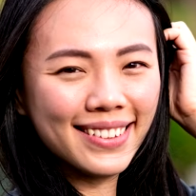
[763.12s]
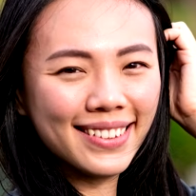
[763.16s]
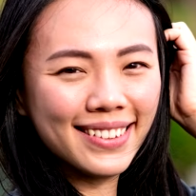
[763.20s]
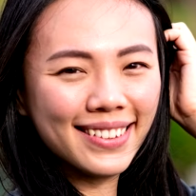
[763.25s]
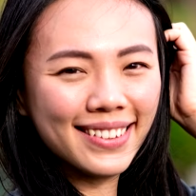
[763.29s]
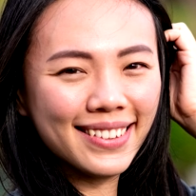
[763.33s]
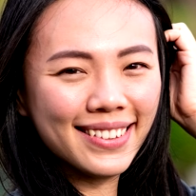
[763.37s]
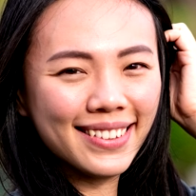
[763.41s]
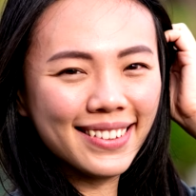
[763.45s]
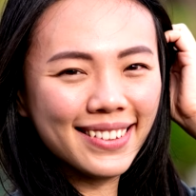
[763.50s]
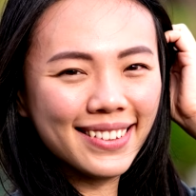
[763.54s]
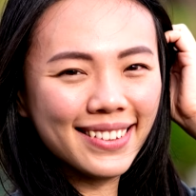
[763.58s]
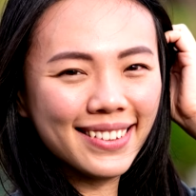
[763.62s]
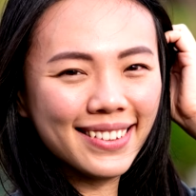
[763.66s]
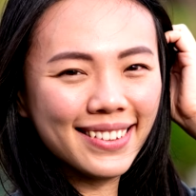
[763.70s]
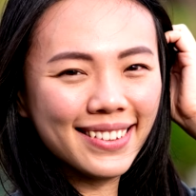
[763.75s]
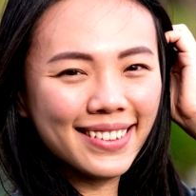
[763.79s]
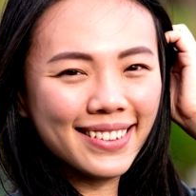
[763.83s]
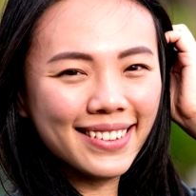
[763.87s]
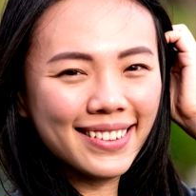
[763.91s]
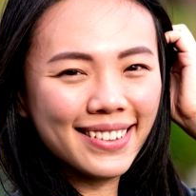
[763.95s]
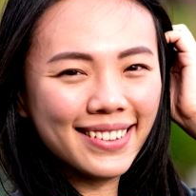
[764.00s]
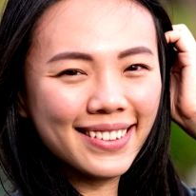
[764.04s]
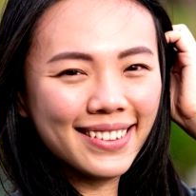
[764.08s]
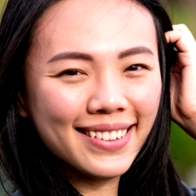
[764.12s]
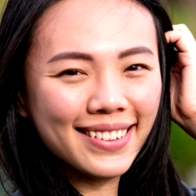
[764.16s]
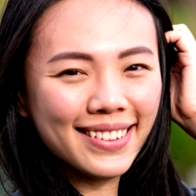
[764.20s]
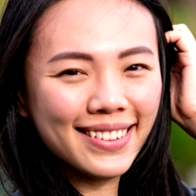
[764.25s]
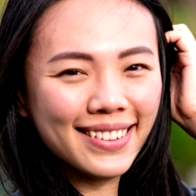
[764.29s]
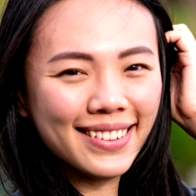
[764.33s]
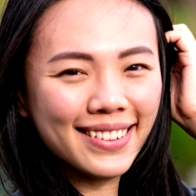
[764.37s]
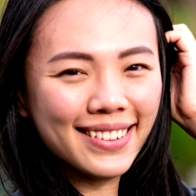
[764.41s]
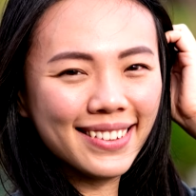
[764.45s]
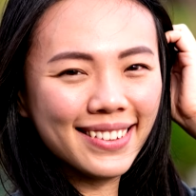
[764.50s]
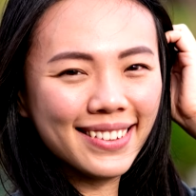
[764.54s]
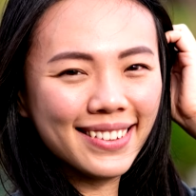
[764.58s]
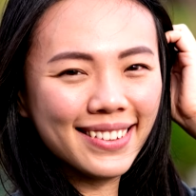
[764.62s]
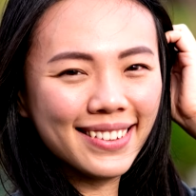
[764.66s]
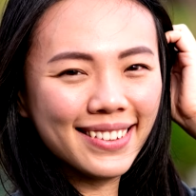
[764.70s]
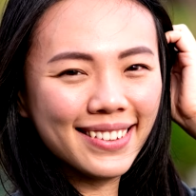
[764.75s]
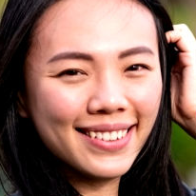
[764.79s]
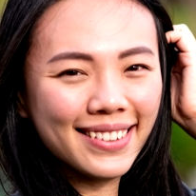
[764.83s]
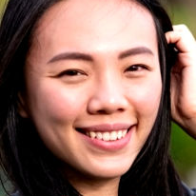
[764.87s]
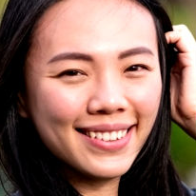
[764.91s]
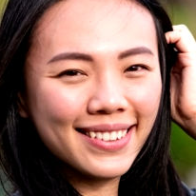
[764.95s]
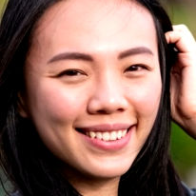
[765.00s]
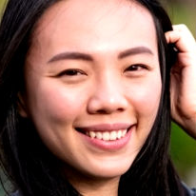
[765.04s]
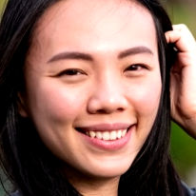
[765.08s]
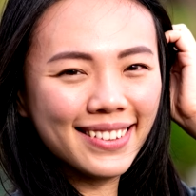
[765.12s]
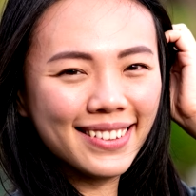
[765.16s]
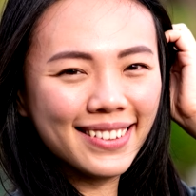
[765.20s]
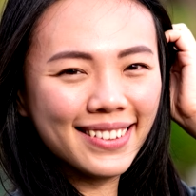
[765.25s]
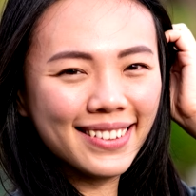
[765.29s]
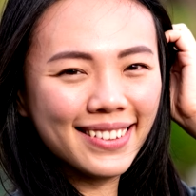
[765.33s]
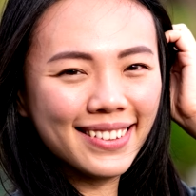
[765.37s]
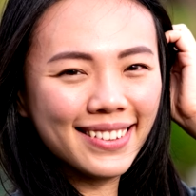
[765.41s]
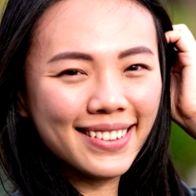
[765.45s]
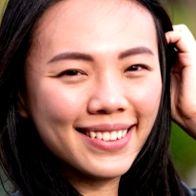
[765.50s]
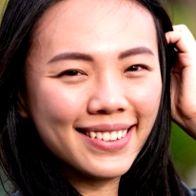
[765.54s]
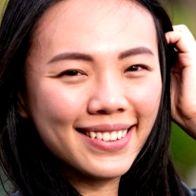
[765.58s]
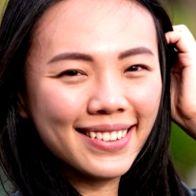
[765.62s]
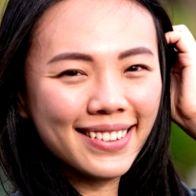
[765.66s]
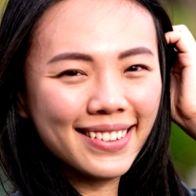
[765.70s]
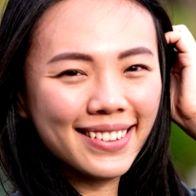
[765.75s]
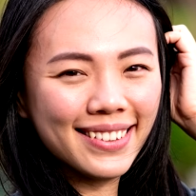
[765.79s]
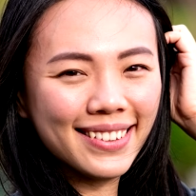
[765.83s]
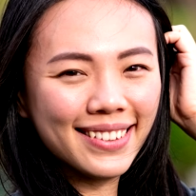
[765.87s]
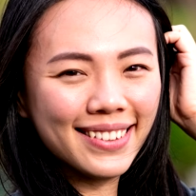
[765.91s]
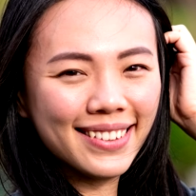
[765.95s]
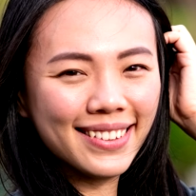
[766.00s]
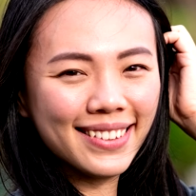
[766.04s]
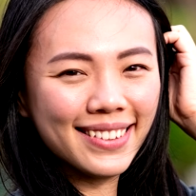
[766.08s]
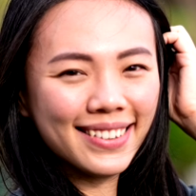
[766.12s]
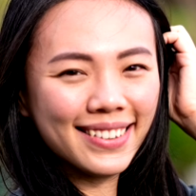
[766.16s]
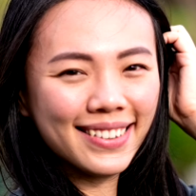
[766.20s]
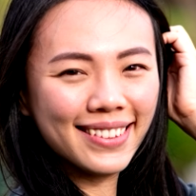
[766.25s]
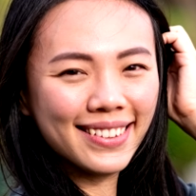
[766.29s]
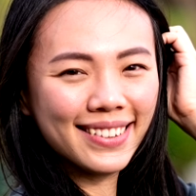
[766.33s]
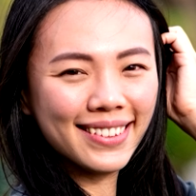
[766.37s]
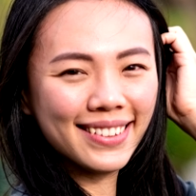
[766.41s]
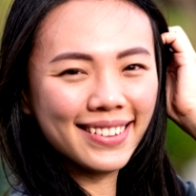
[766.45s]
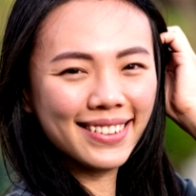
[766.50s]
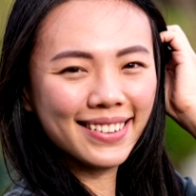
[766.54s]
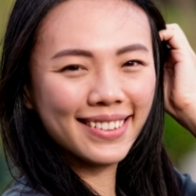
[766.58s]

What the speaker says: and turns into an extension of your body.